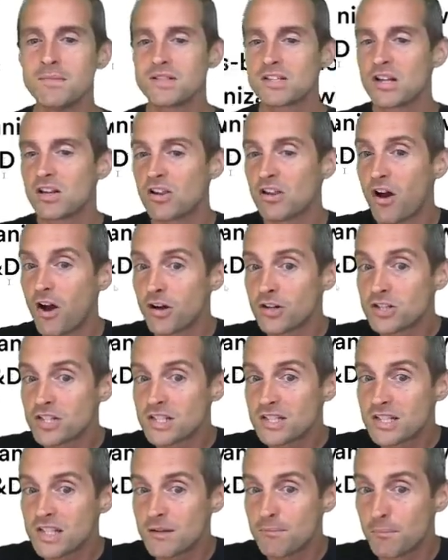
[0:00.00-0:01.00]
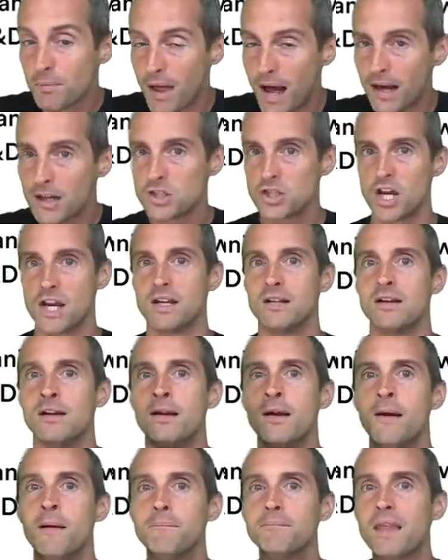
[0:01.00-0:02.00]
is the largest in blockchain,
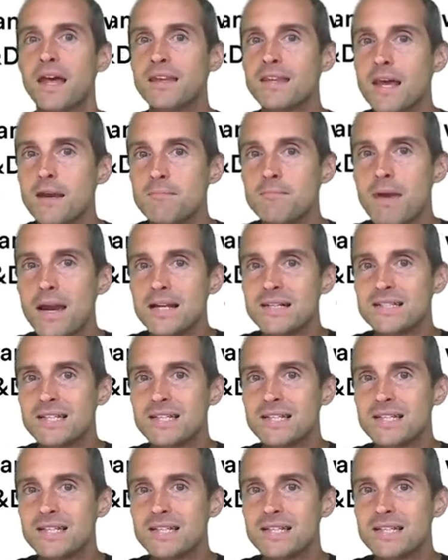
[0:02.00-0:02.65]
and they made